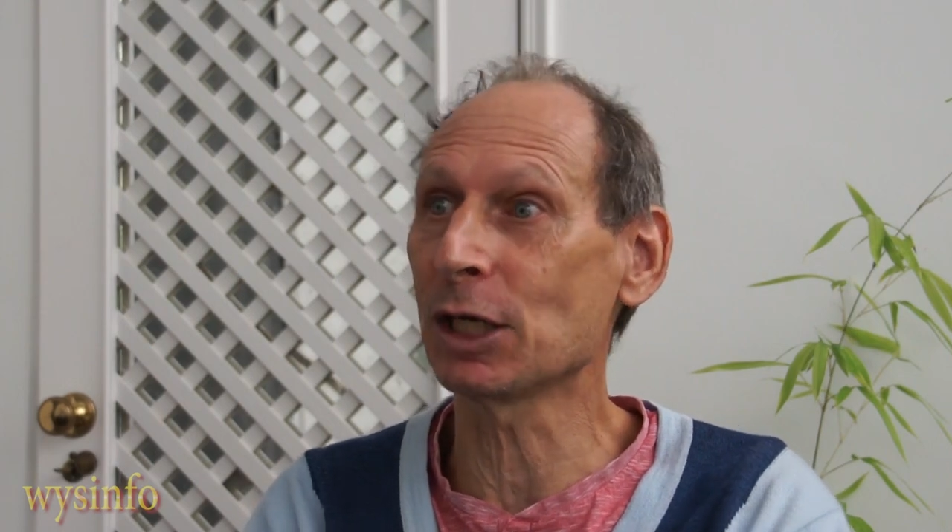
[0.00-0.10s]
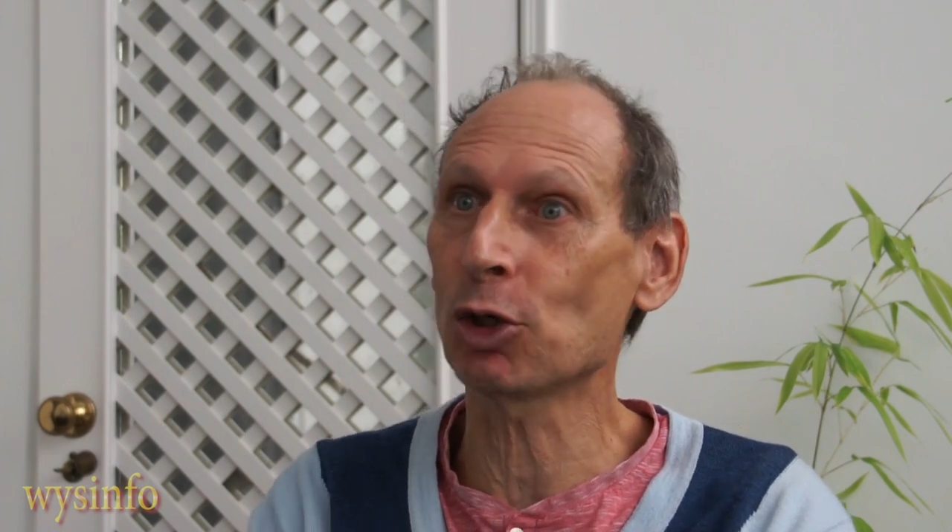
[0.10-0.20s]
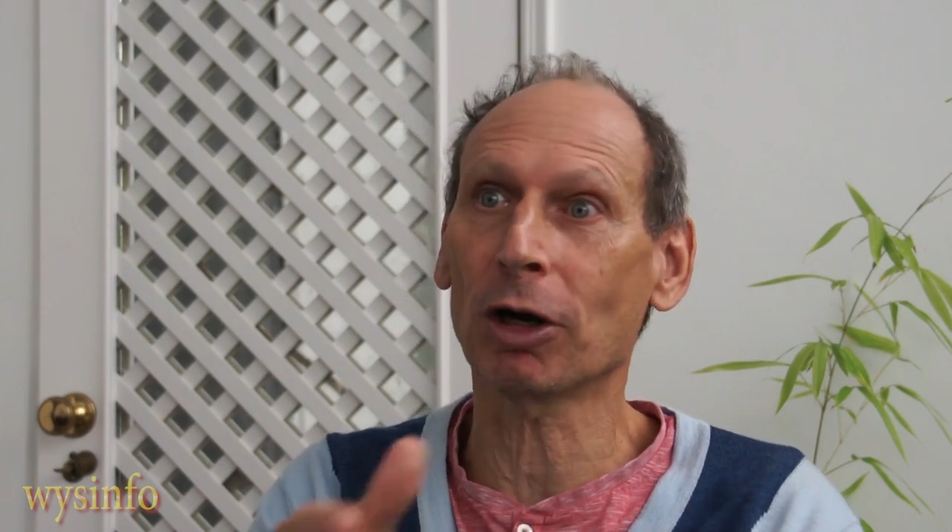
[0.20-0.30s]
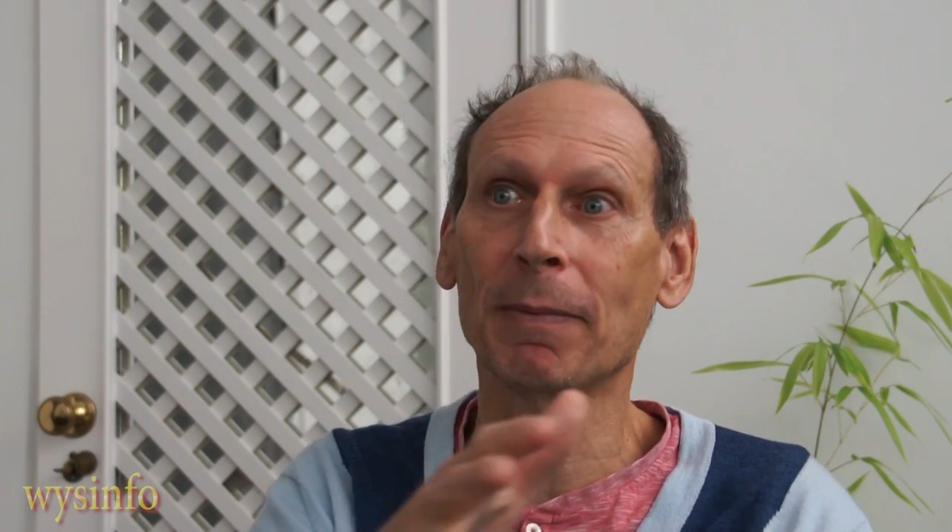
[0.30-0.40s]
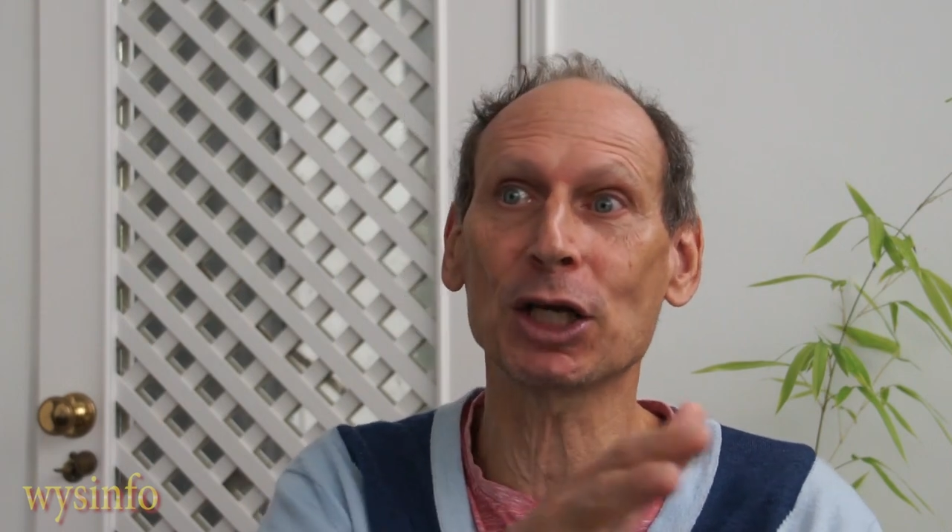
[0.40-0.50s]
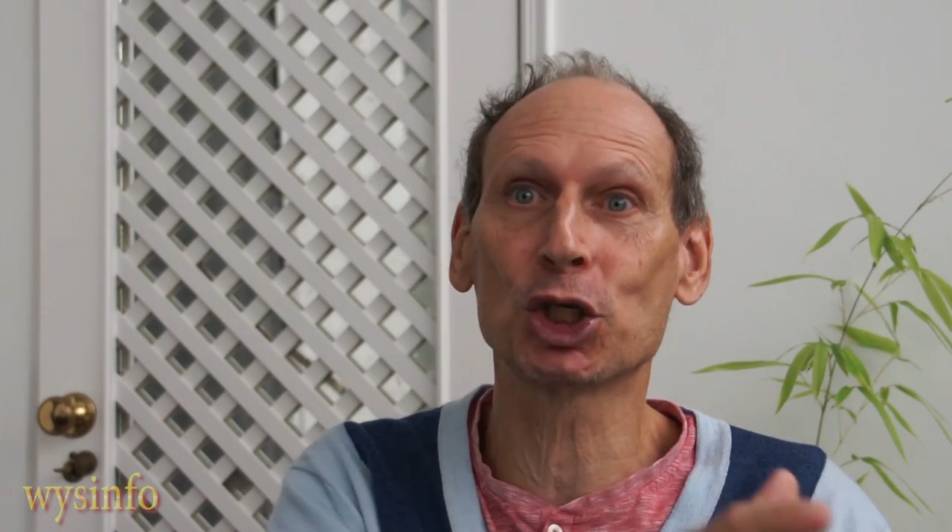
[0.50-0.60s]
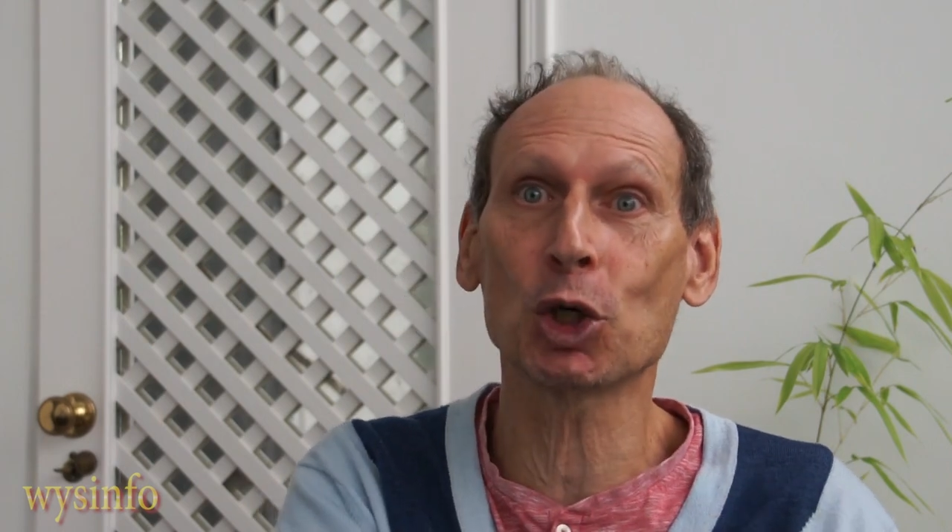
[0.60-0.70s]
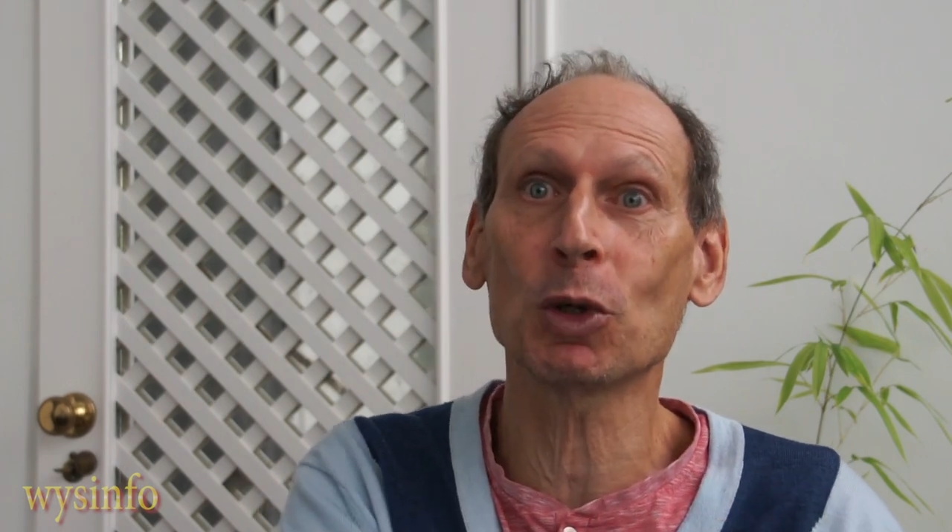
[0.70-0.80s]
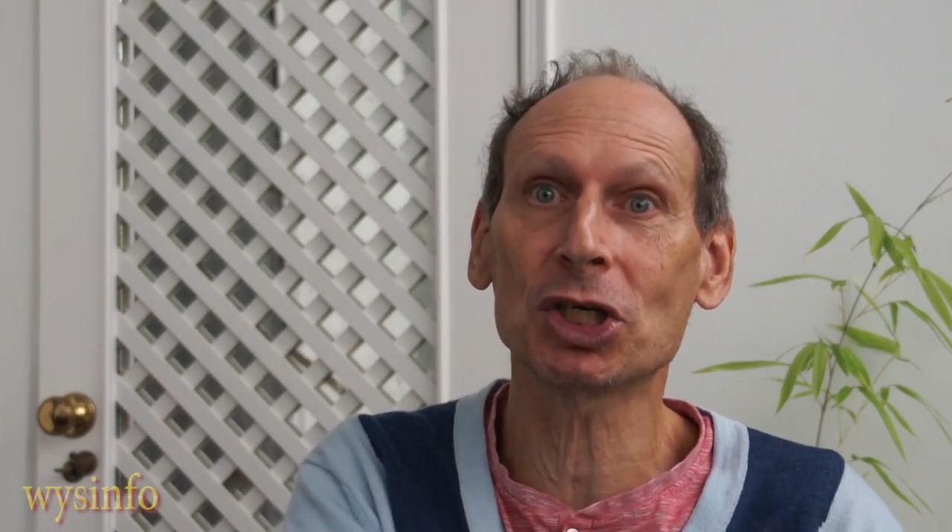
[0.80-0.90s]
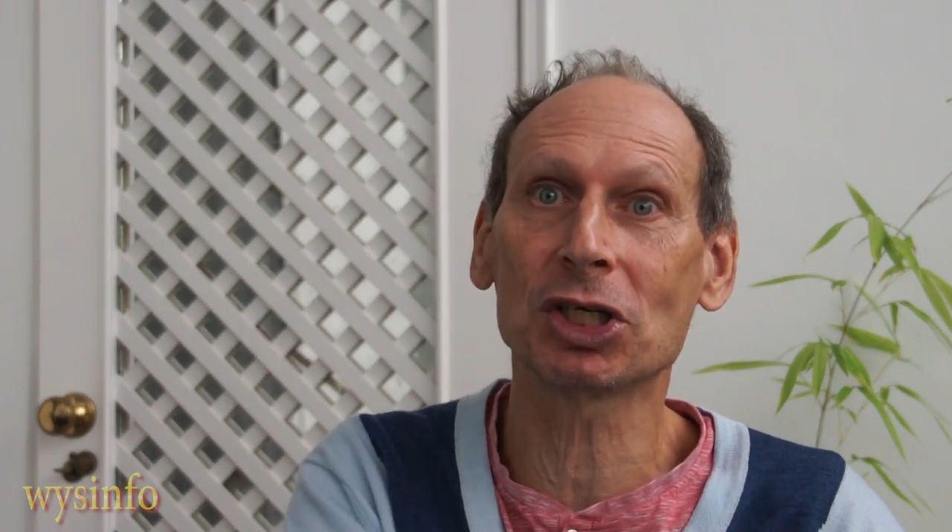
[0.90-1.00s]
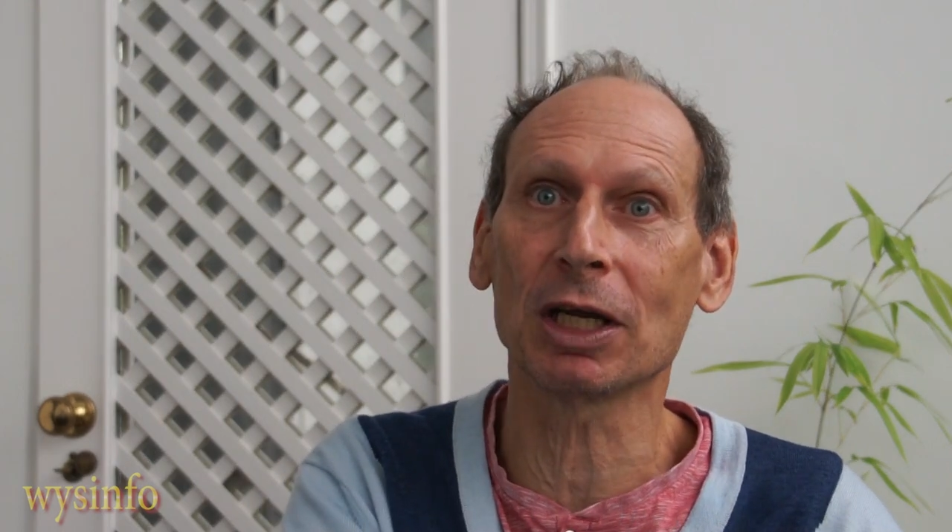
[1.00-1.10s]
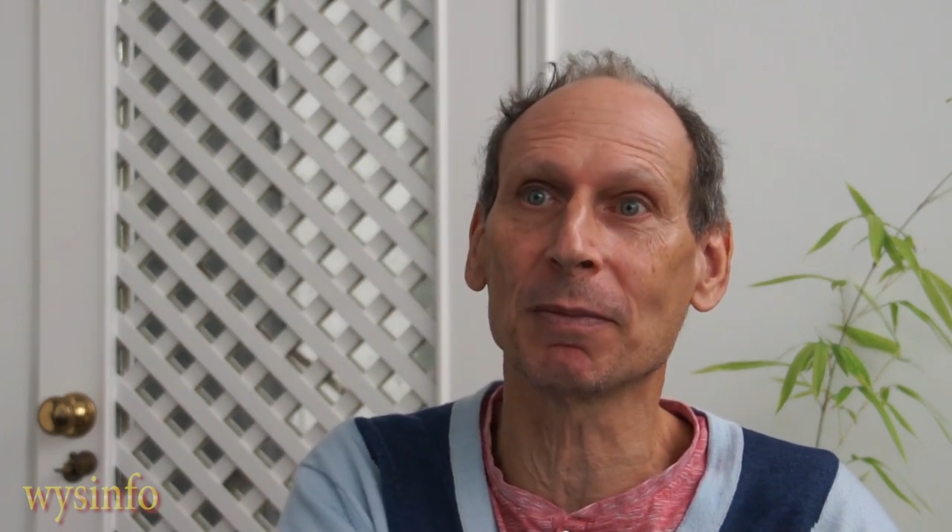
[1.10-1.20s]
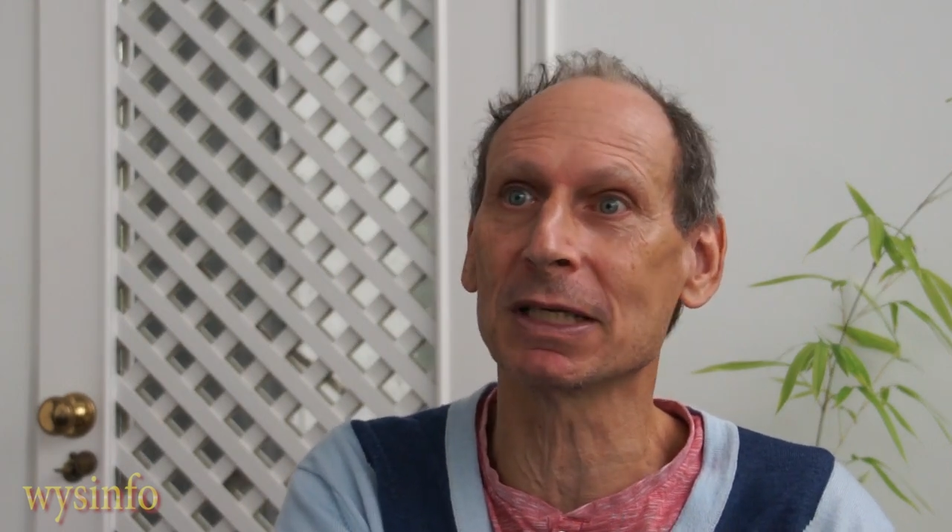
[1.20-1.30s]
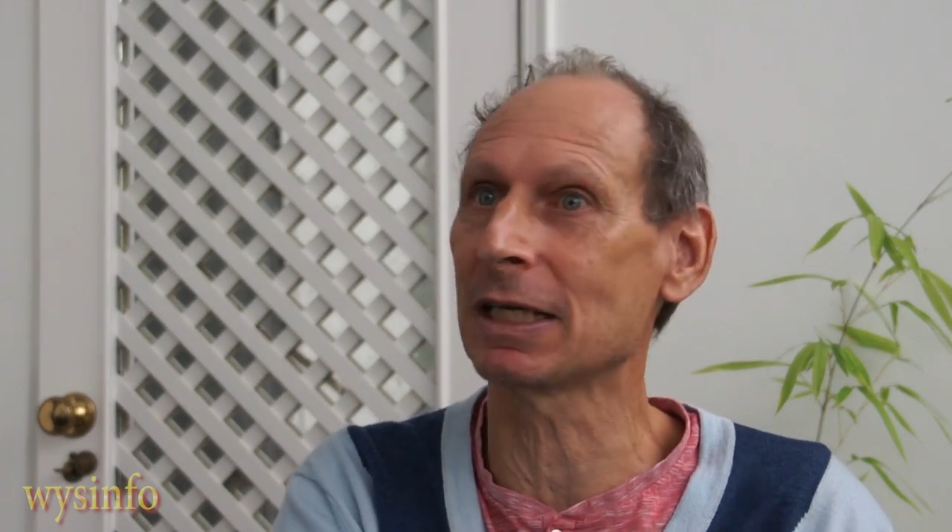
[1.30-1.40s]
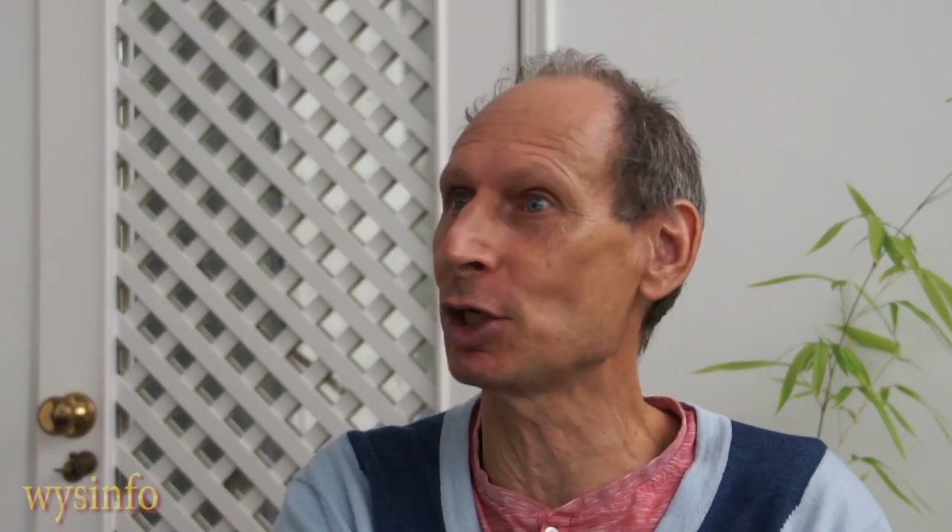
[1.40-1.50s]
They talk about Jewish
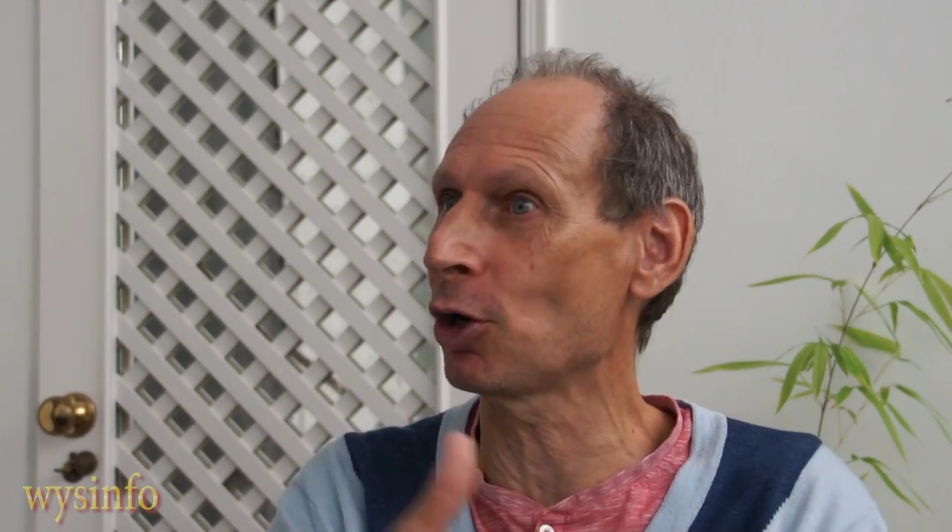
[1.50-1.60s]
demons.